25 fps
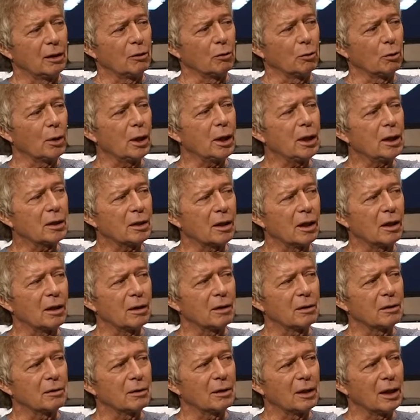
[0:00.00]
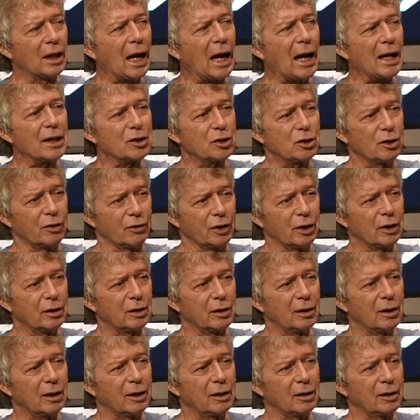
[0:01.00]
Right at the last of it,
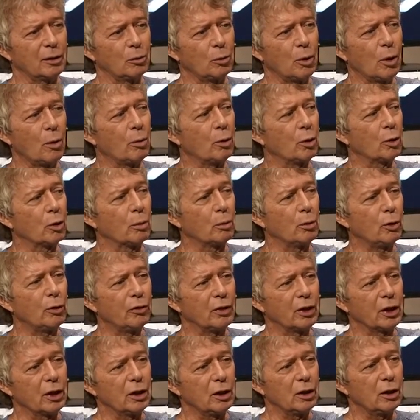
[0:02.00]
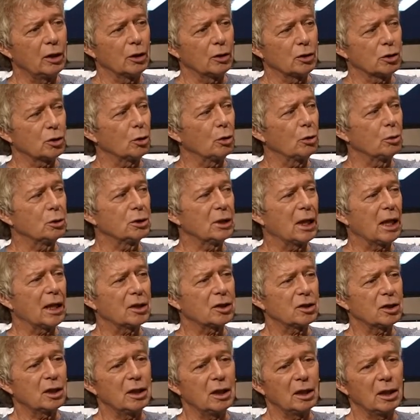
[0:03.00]
uh, when we were moving in here, so it was
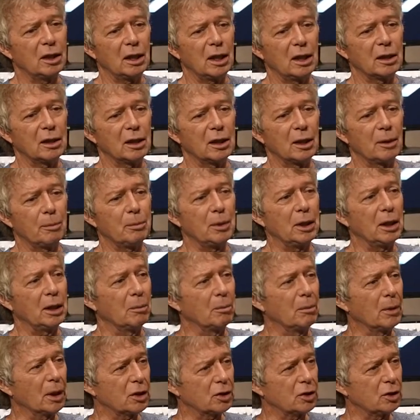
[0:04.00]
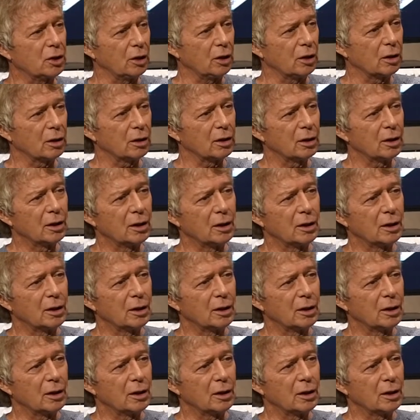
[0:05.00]
actually it ended up being mixed here,